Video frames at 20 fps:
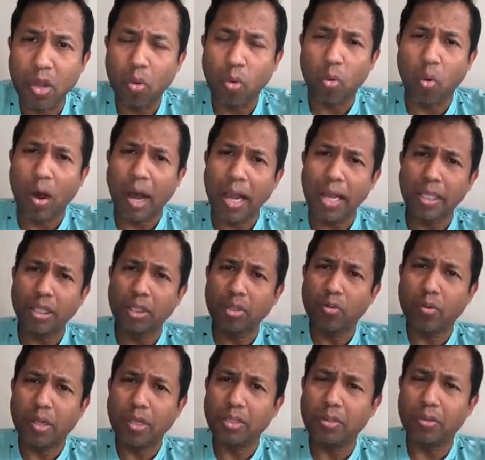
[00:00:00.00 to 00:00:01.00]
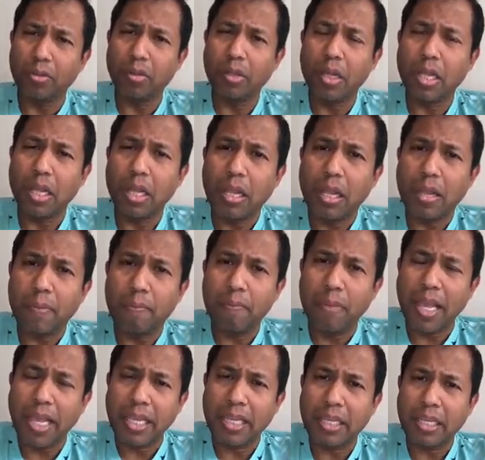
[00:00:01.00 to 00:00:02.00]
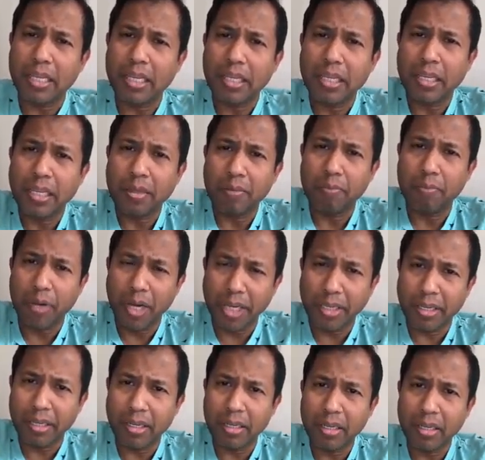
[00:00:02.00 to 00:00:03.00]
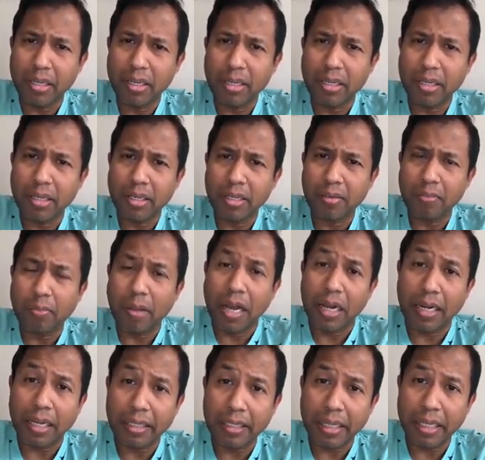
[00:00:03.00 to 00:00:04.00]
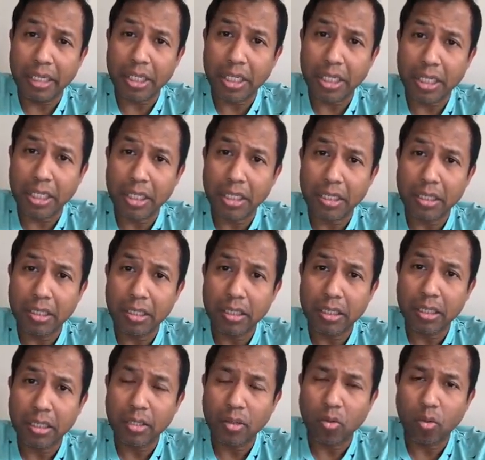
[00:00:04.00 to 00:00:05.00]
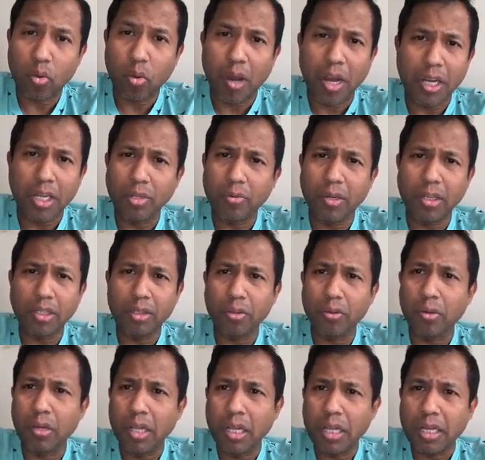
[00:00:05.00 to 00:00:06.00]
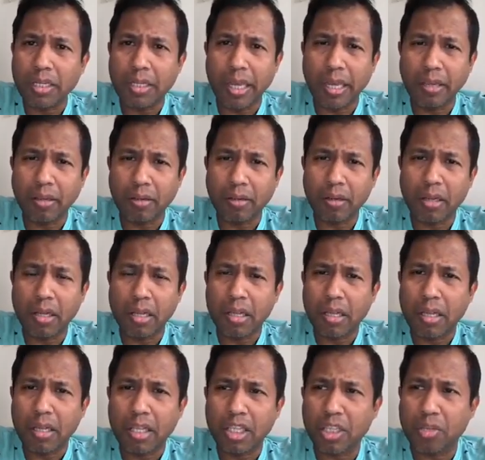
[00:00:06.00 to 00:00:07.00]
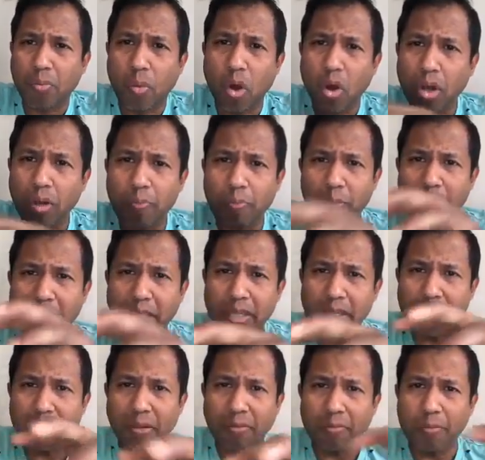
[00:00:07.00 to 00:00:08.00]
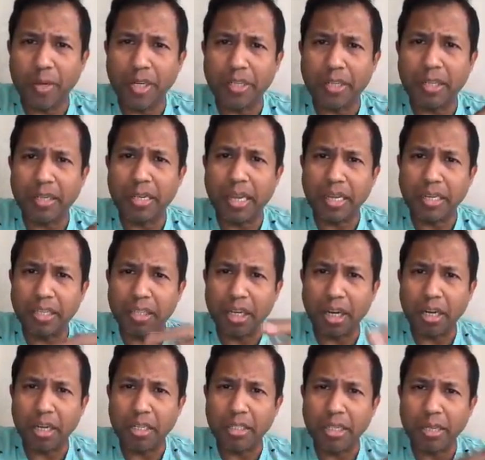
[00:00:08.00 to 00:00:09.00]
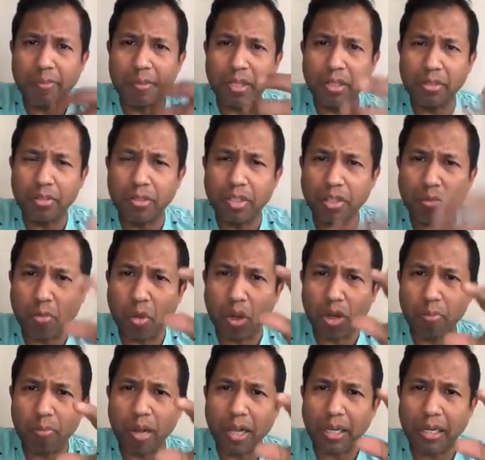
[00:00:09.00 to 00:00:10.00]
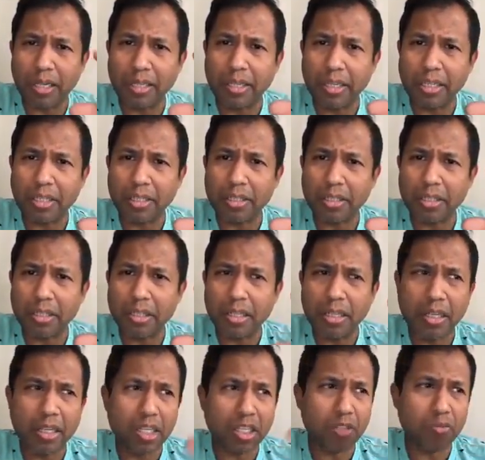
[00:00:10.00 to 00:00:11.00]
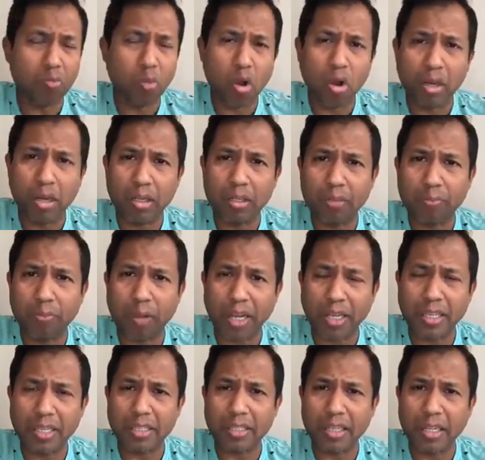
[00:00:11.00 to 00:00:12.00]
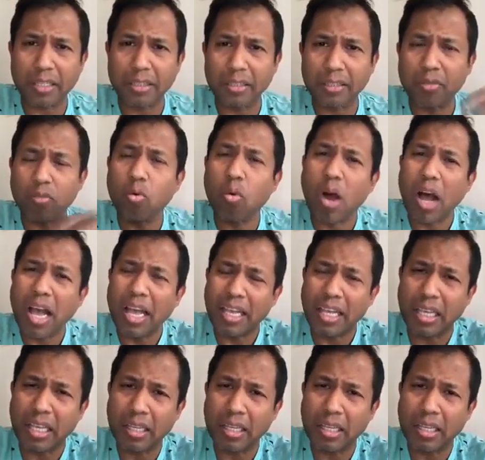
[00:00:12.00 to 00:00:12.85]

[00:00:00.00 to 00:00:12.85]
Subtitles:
Why do you want to make Britain Bangladesh? Why do you want to take small pieces of Britain and turn them into small Bangladesh, small Pakistan? Why?